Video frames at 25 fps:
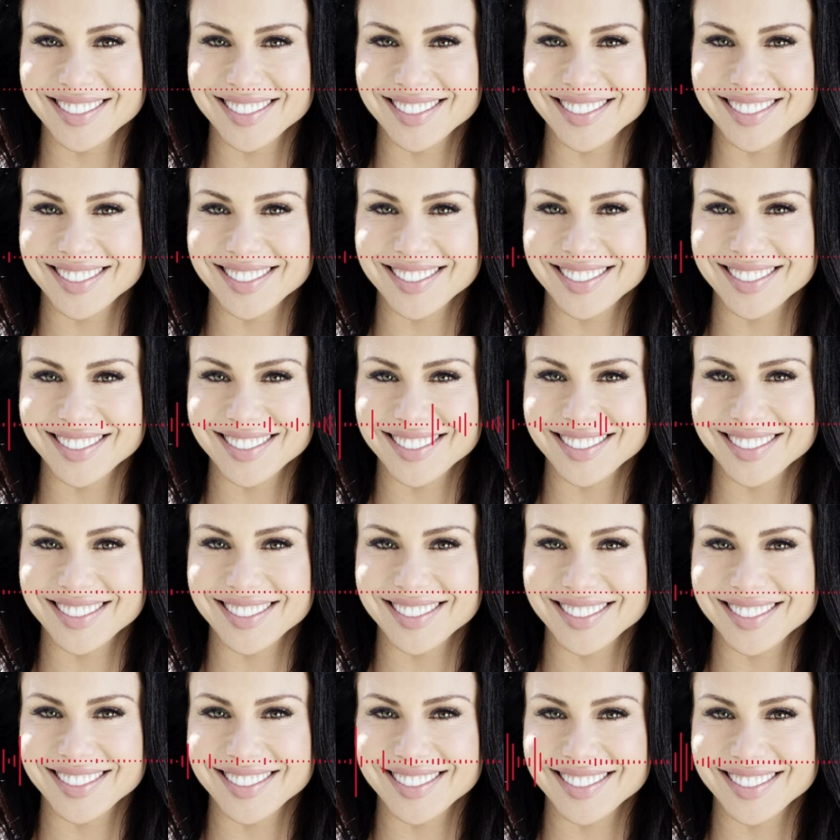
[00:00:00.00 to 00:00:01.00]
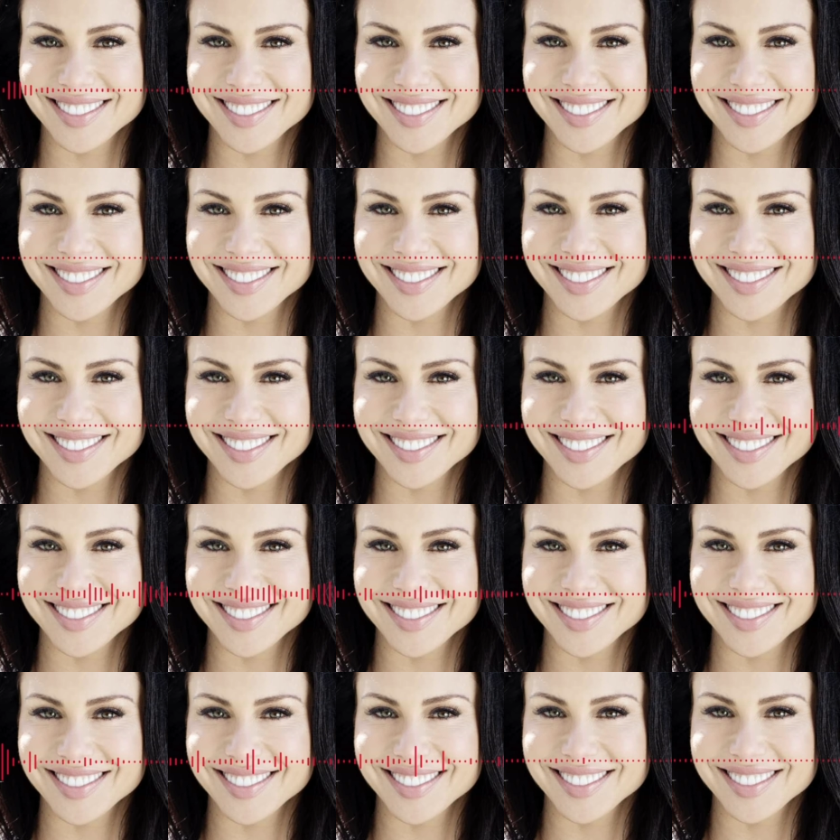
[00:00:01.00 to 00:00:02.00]
three meals a day, I mean,
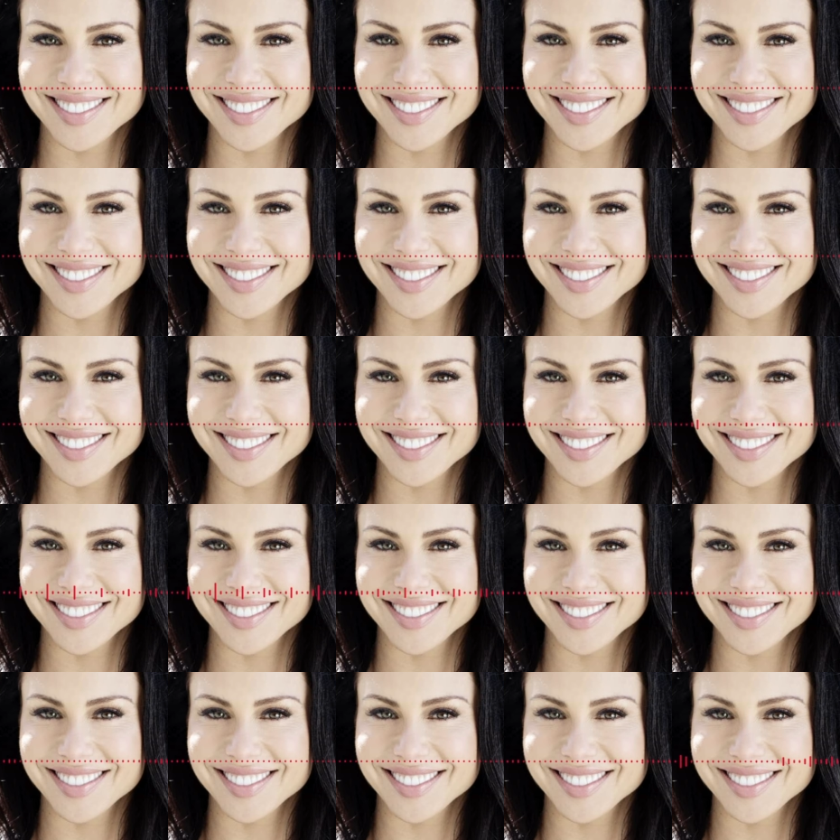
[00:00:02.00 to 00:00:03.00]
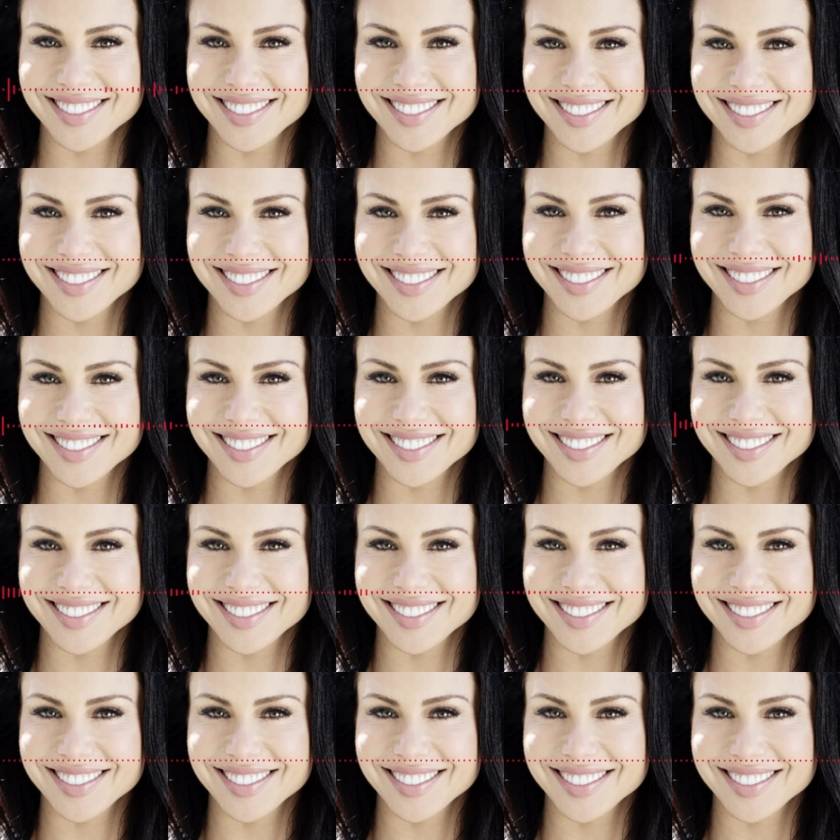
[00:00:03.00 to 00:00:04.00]
my dad eats 50 grams of protein per
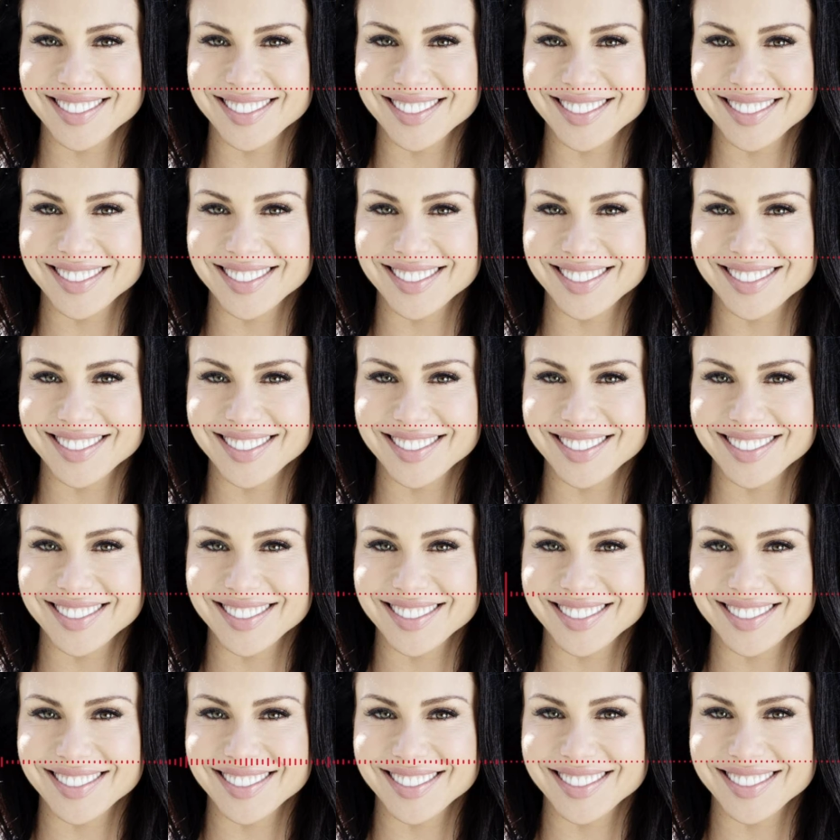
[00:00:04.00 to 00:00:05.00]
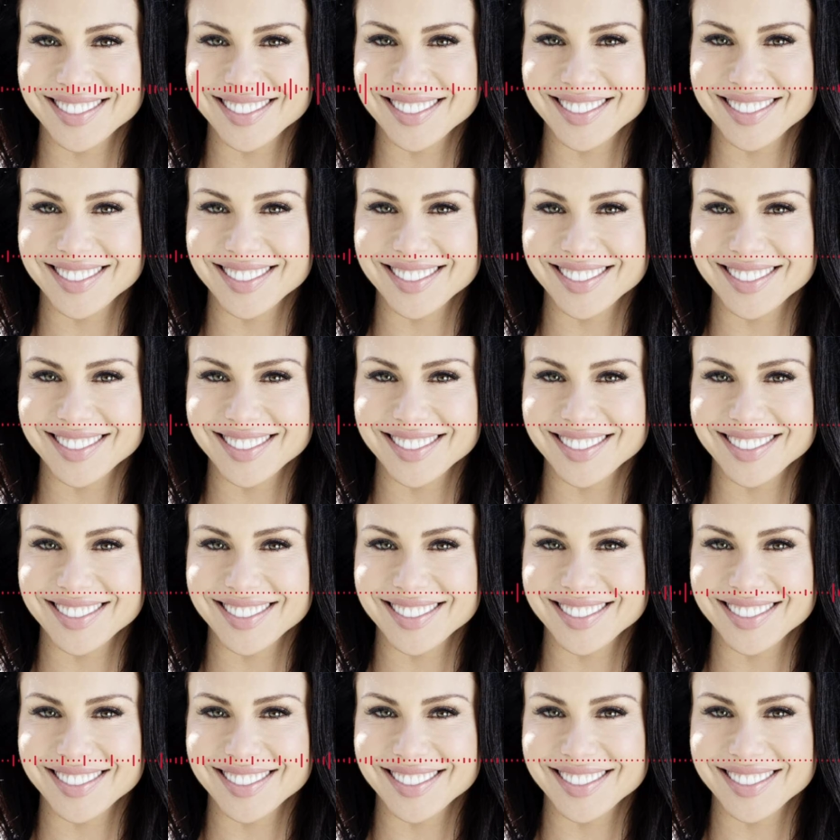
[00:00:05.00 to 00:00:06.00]
sitting. Mm-hmm. He gets
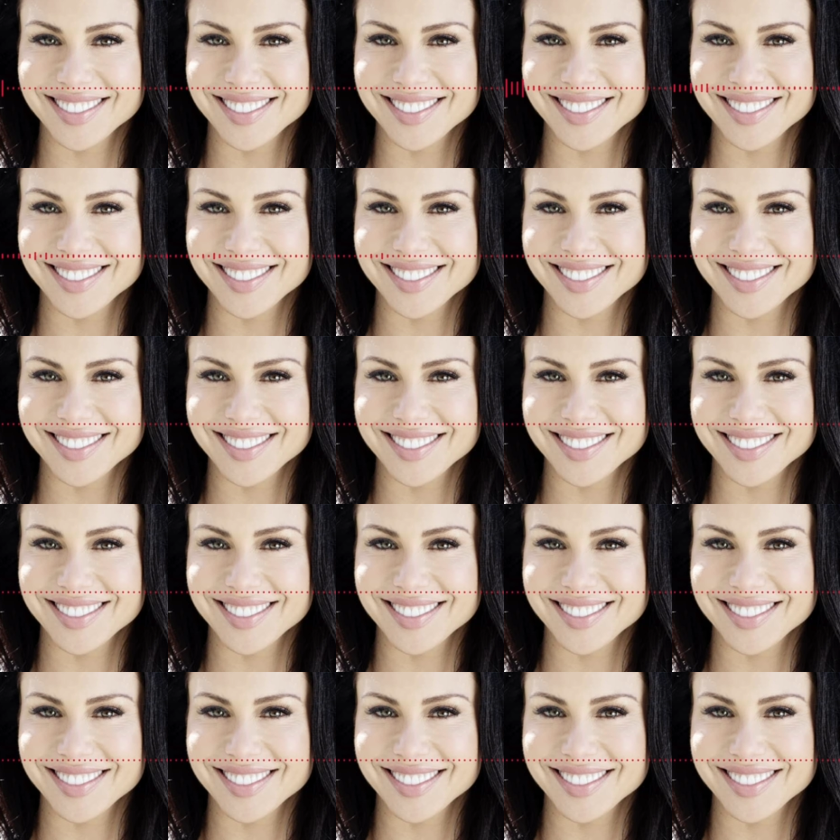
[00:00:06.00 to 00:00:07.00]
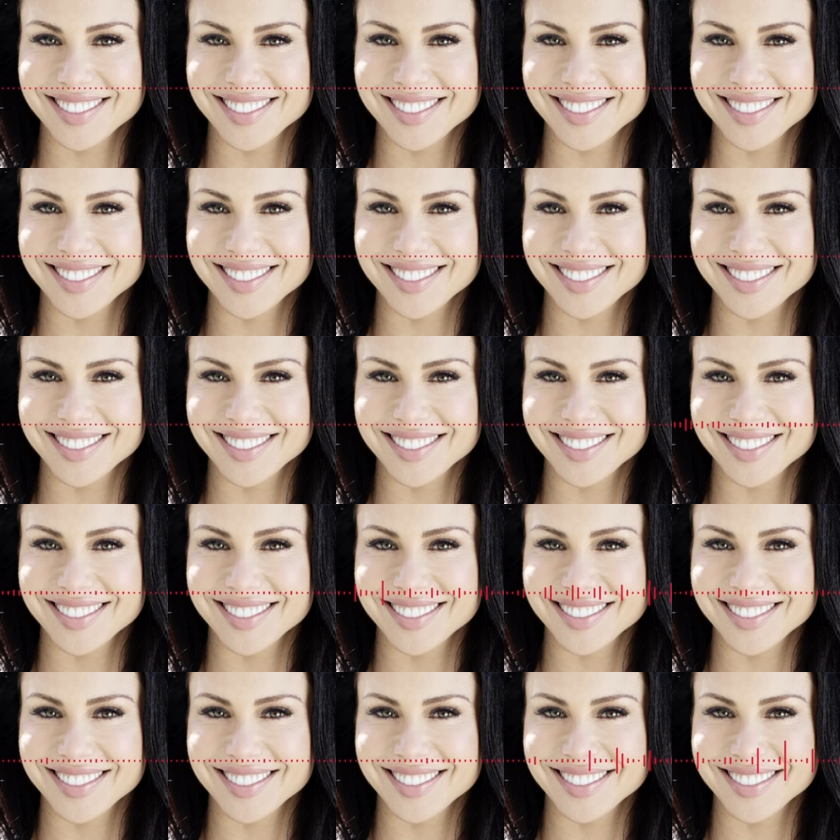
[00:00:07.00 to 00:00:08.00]
150 grams a day.
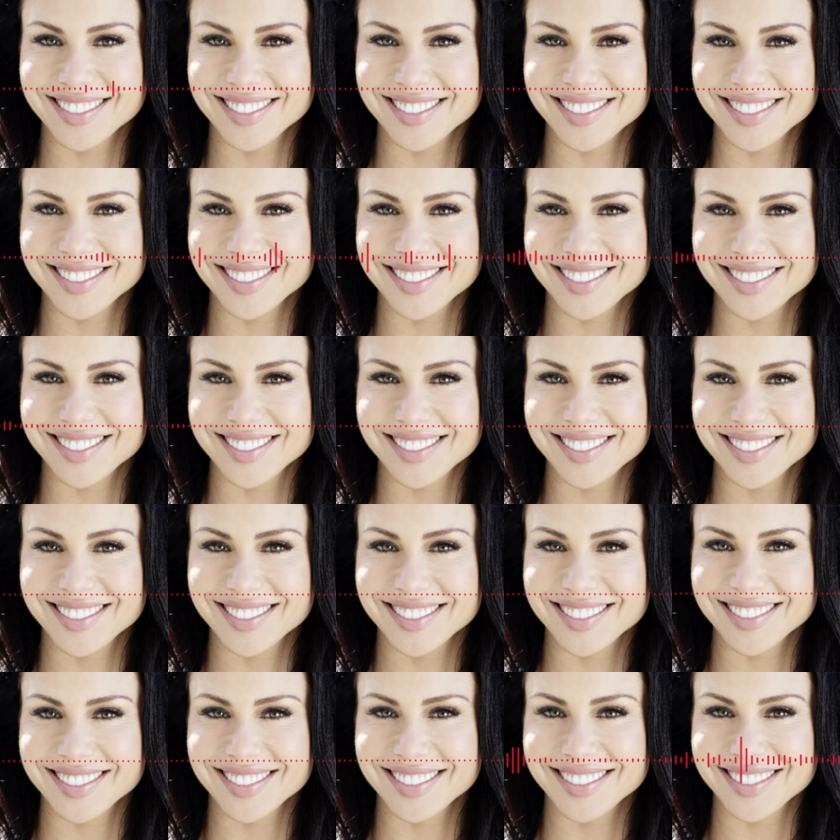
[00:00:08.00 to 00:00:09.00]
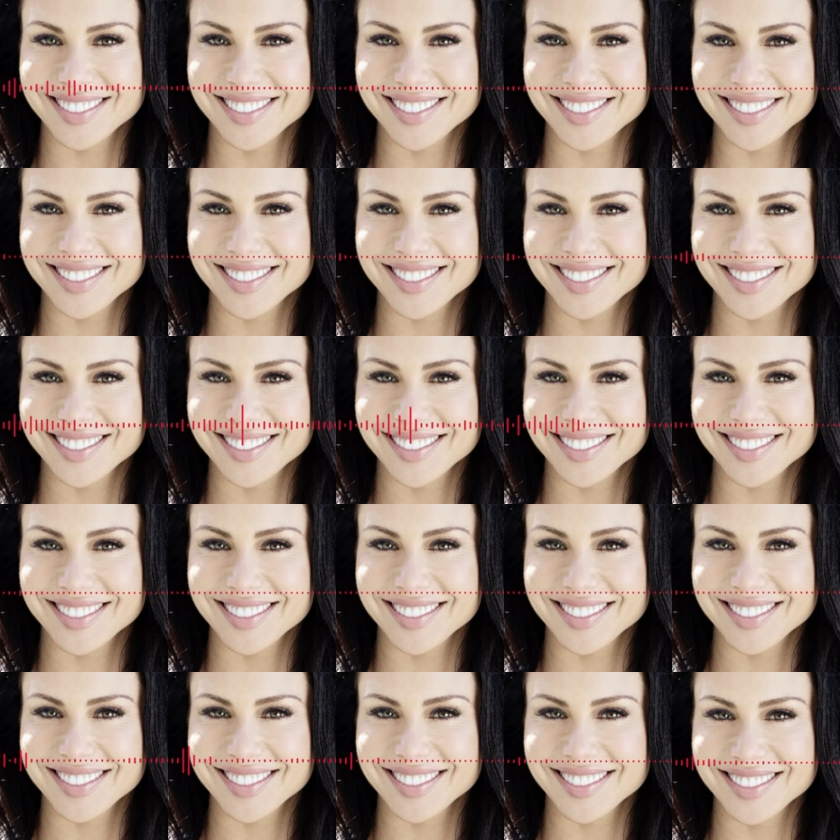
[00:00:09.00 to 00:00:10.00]
And that's how he rolls. He's 70. The guy
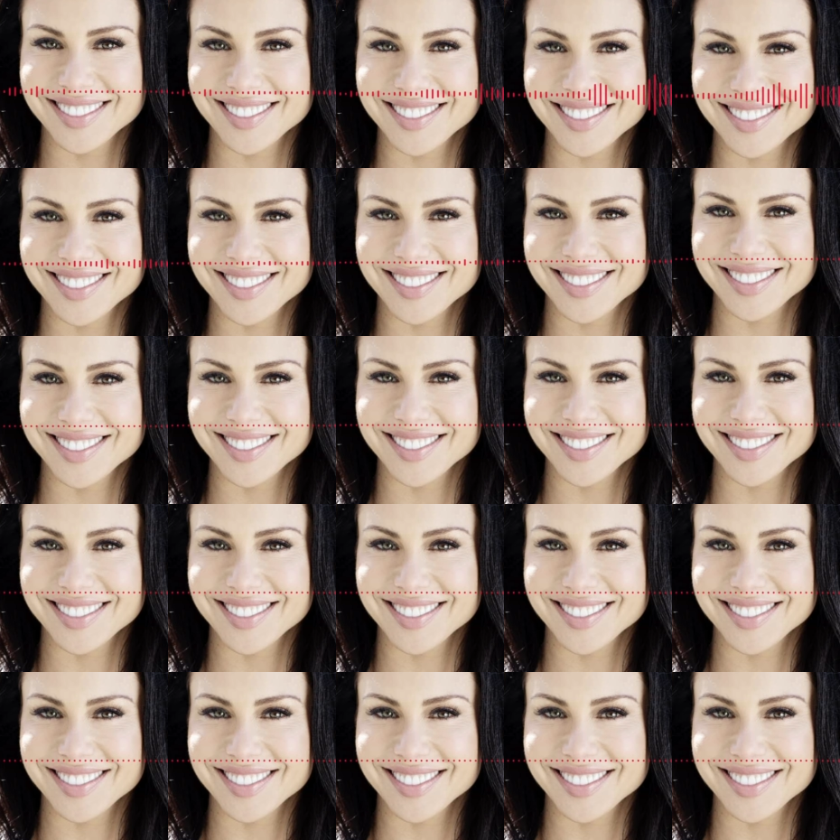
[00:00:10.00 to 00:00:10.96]
is like an ox.